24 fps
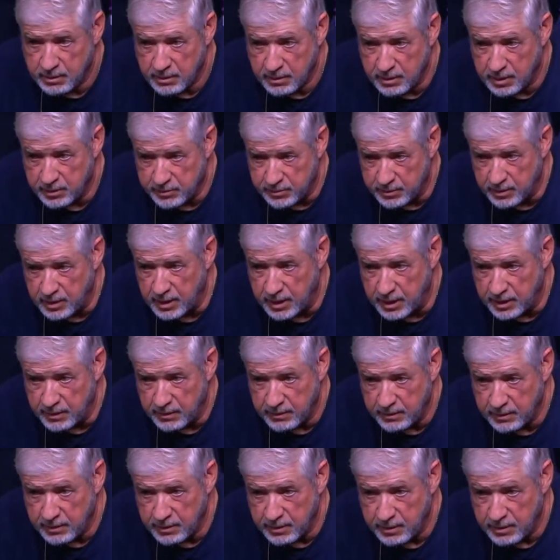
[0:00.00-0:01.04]
That's right.
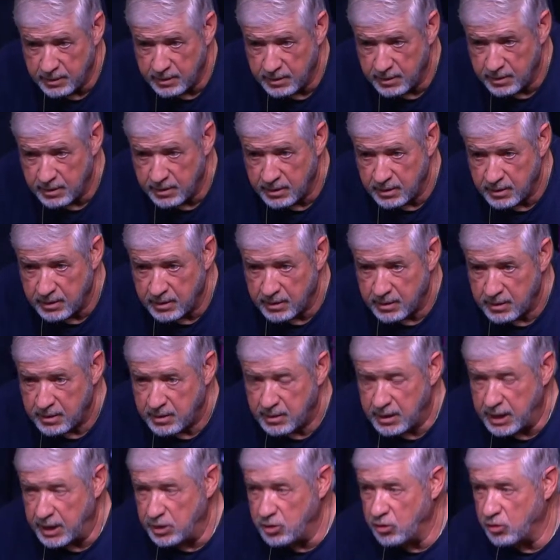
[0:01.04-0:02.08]
That's right.
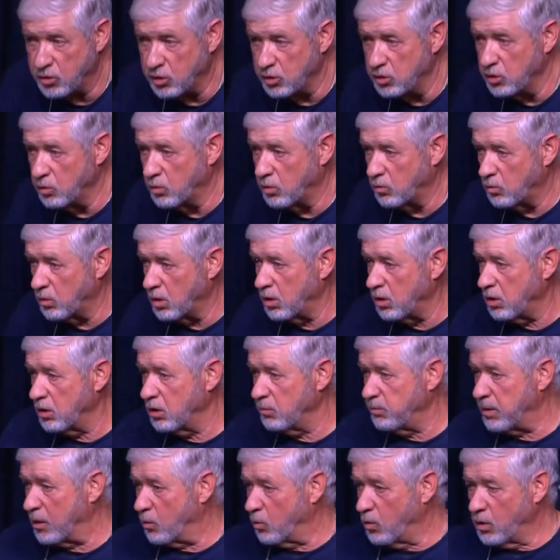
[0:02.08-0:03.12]
Now, you can do a word
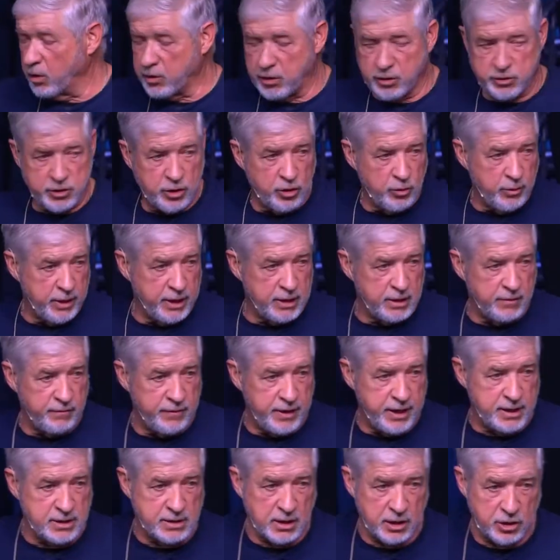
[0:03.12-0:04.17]
by one or two
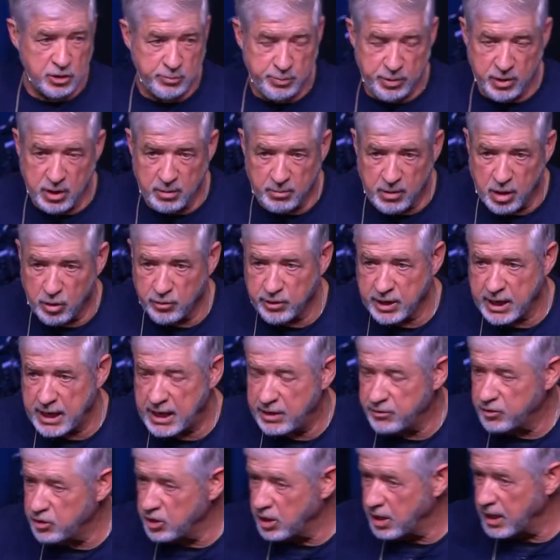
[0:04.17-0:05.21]
individually. You put them all
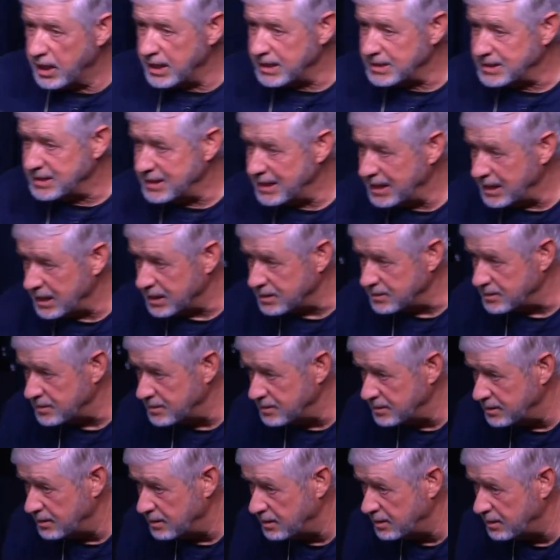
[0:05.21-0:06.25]
together and you got a sentence.
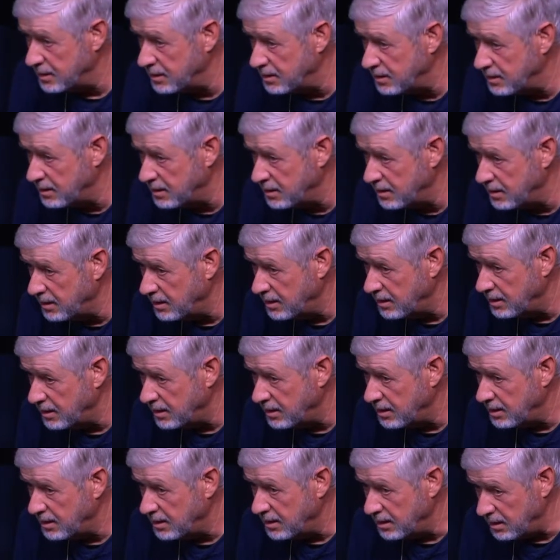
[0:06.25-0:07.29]

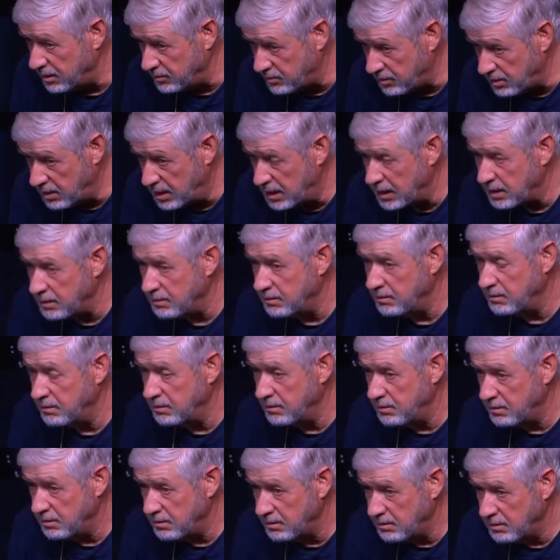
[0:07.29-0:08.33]
That's right.
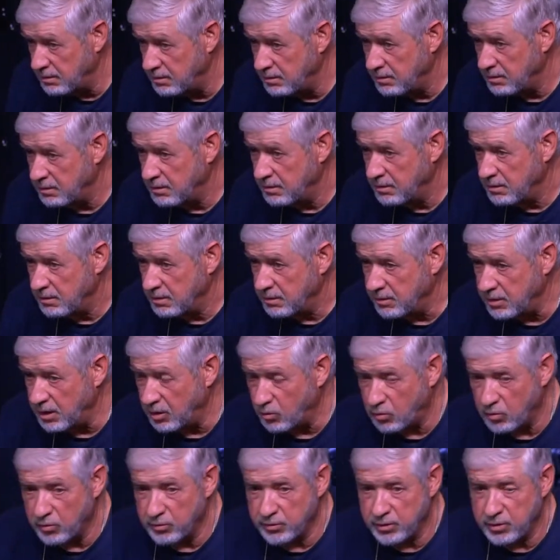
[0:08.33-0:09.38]
Y'all
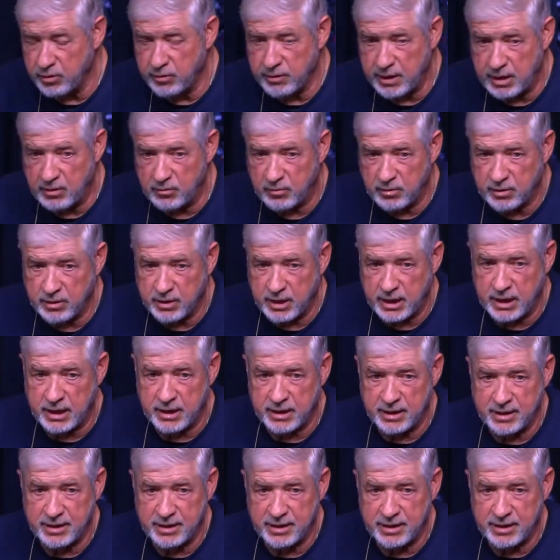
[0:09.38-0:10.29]
want to do that one day?